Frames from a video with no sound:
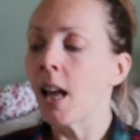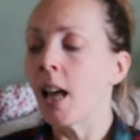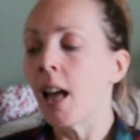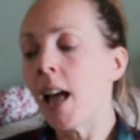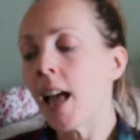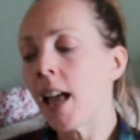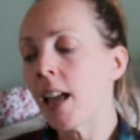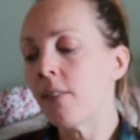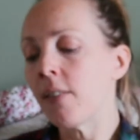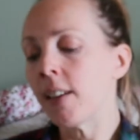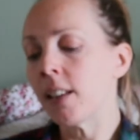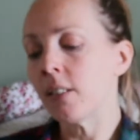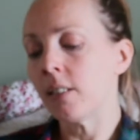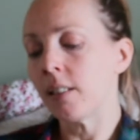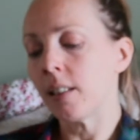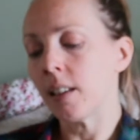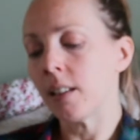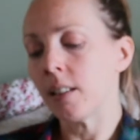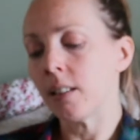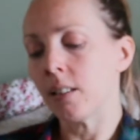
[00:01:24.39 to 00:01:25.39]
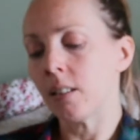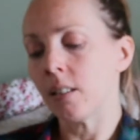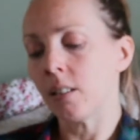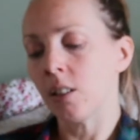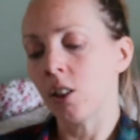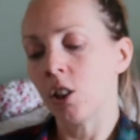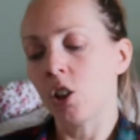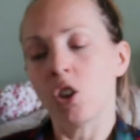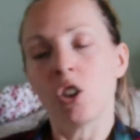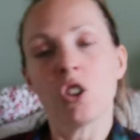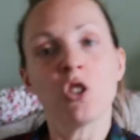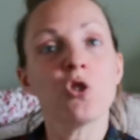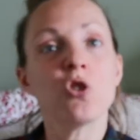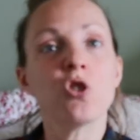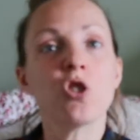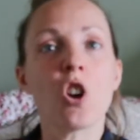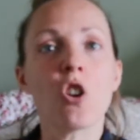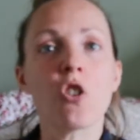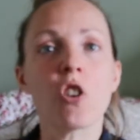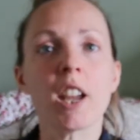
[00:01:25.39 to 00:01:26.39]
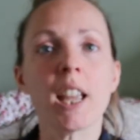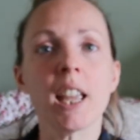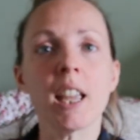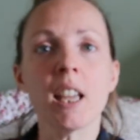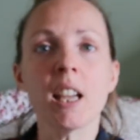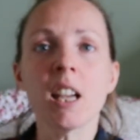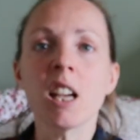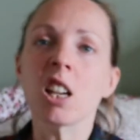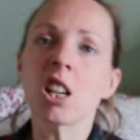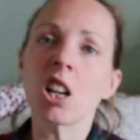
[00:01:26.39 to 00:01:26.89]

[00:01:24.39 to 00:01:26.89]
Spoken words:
Hey, Vincent! Sorry,